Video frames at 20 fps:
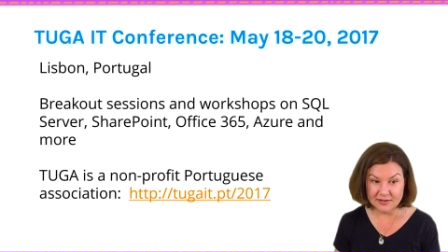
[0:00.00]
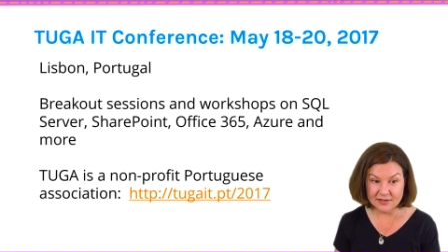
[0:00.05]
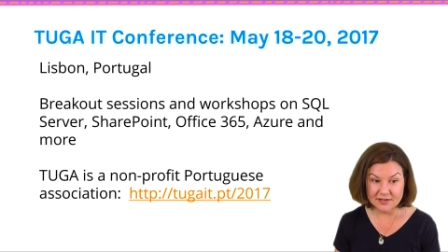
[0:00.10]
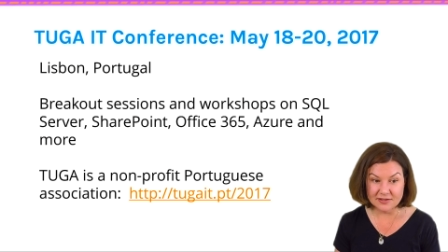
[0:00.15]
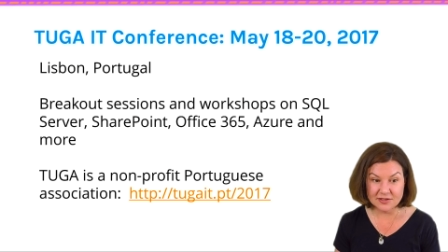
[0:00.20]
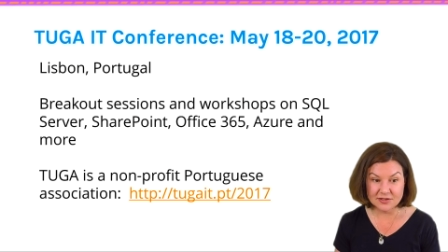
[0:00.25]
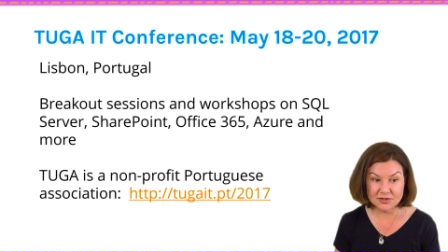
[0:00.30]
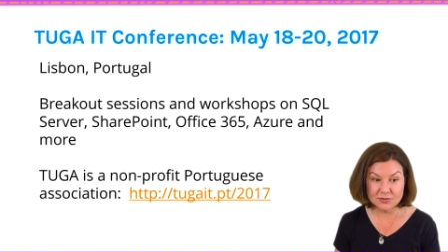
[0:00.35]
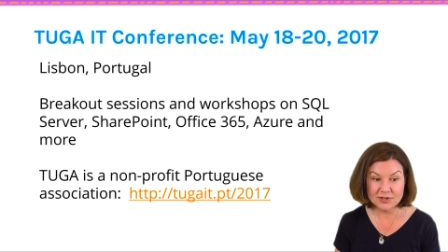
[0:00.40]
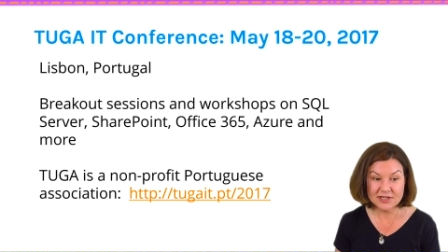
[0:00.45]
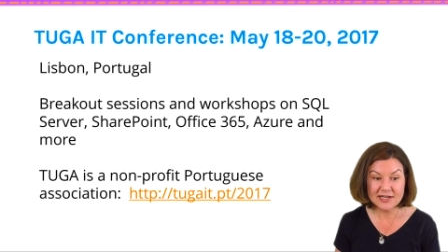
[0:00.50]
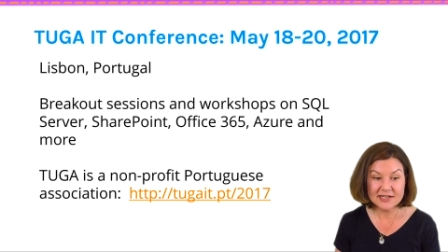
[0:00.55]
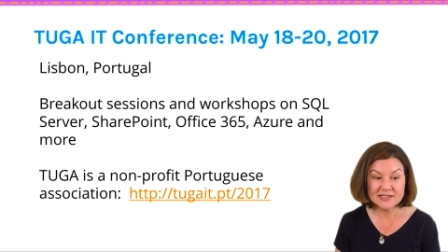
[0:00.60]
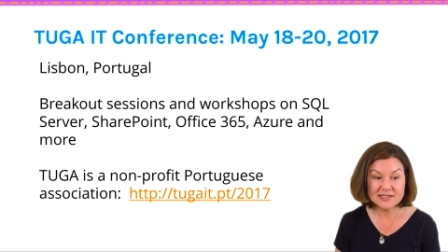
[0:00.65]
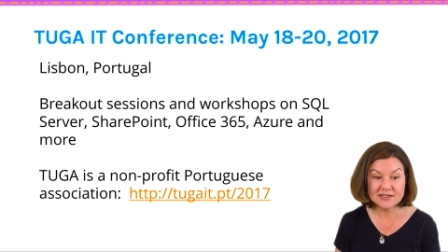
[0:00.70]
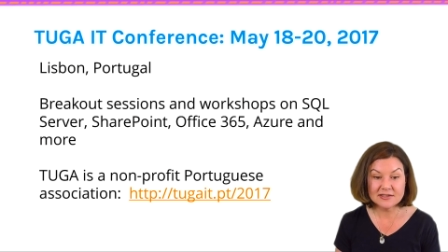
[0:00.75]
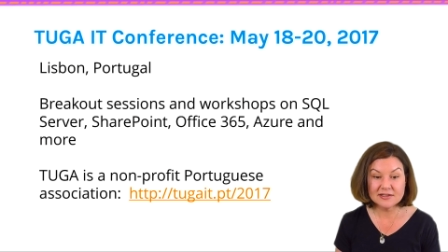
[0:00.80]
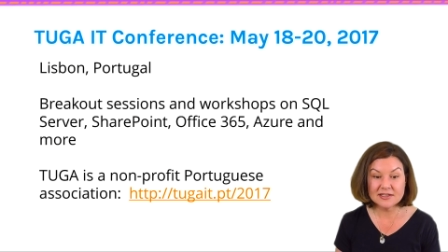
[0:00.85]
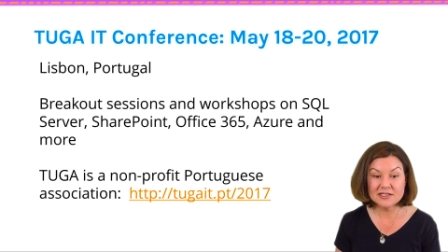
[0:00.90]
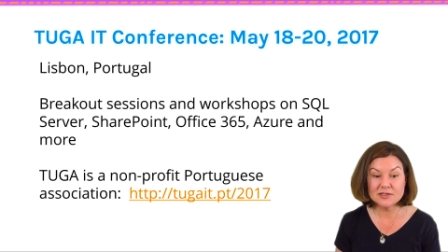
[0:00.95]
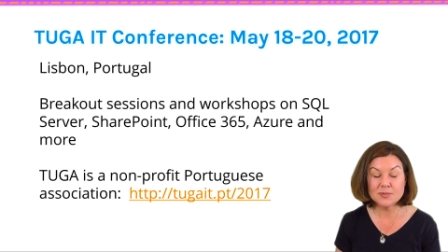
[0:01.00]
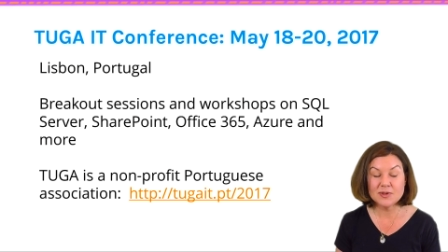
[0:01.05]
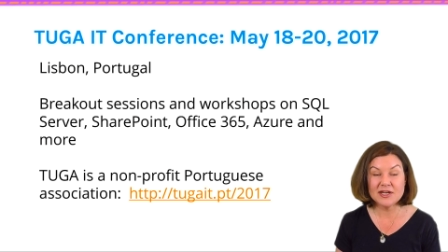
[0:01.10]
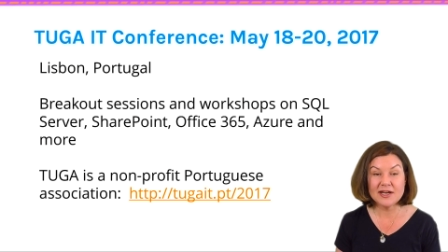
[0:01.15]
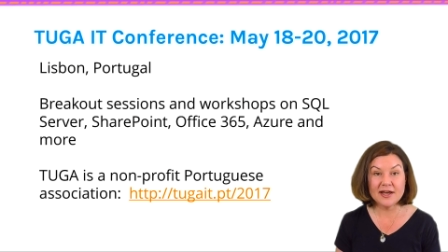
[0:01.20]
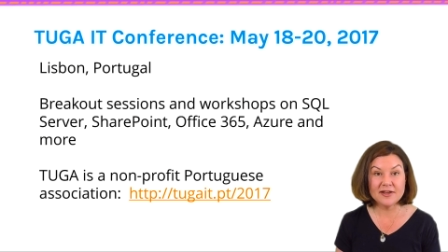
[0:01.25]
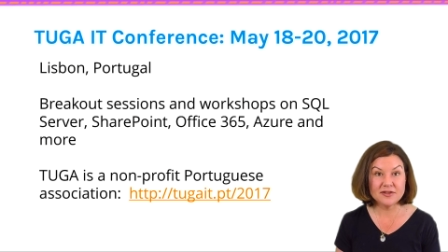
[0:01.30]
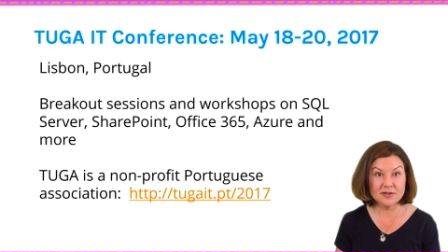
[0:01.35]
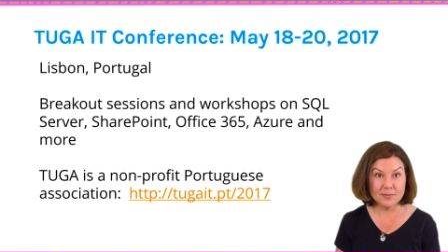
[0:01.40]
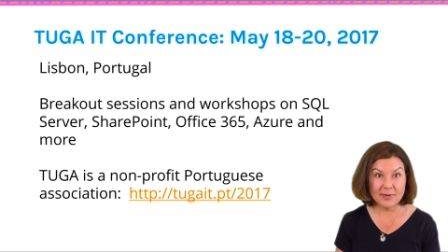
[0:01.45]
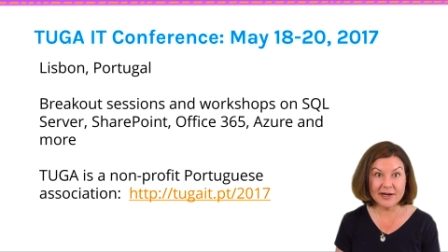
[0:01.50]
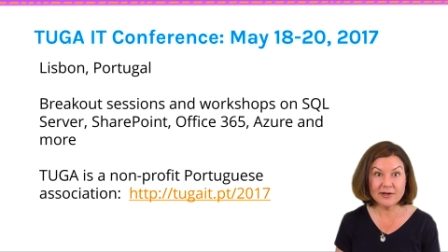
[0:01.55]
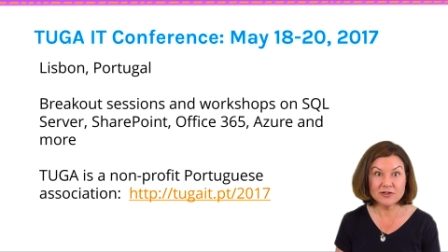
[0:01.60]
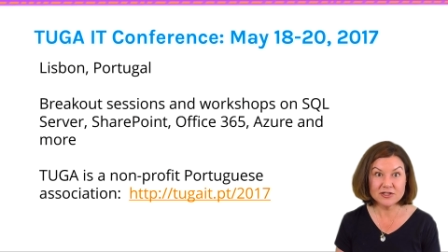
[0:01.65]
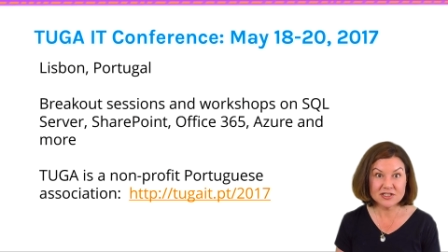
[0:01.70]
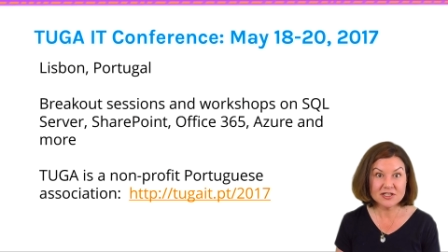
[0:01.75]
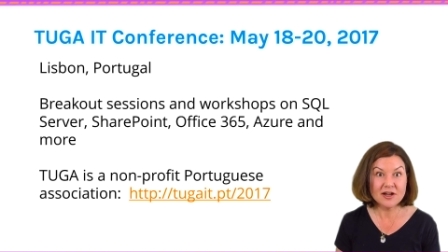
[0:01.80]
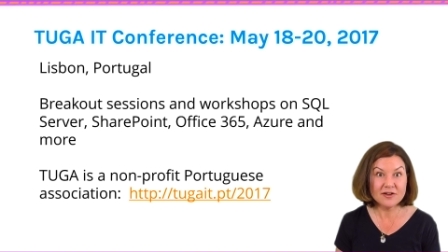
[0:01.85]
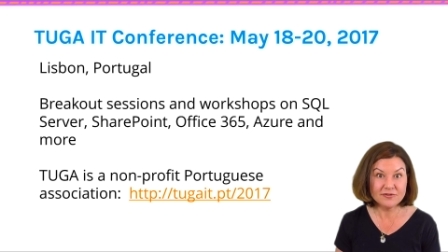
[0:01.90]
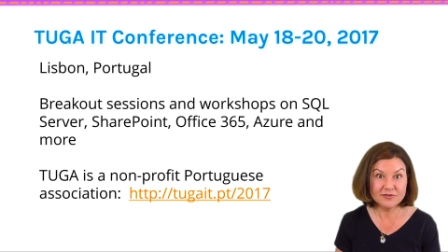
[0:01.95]
It's three days in Lisbon at the
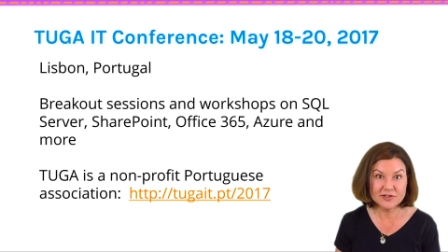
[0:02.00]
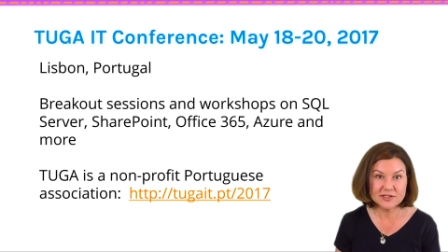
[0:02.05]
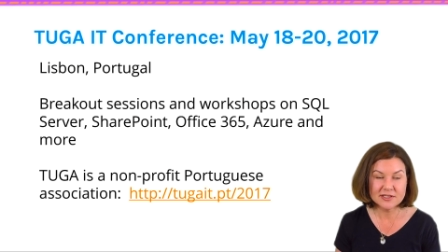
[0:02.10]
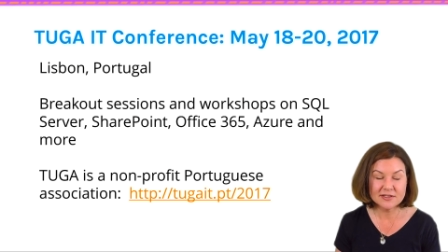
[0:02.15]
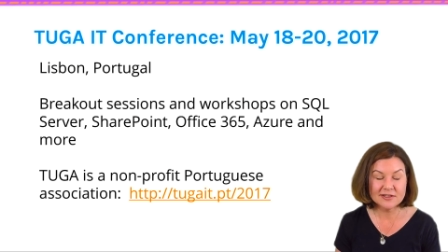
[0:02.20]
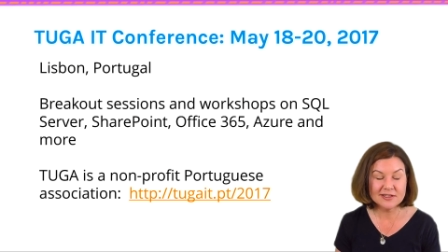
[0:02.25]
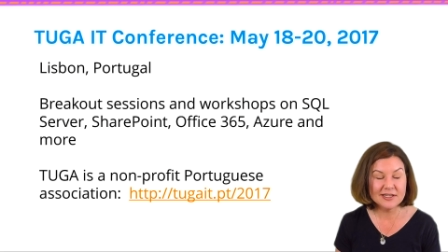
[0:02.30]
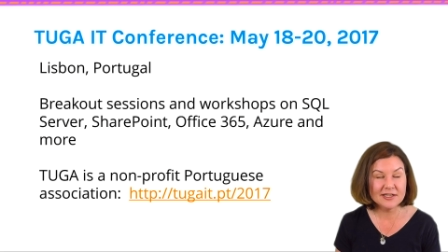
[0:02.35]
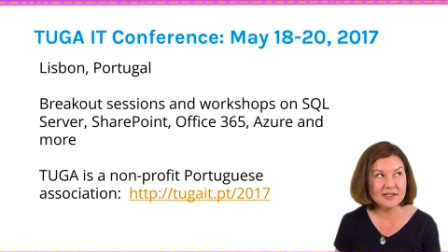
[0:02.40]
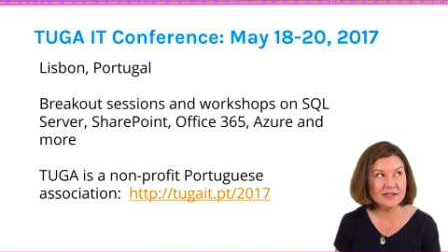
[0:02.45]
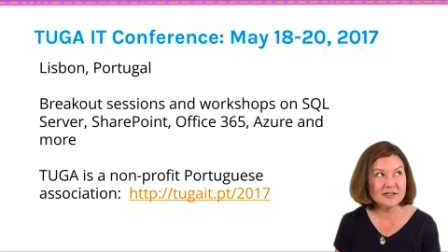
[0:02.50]
Microsoft facility.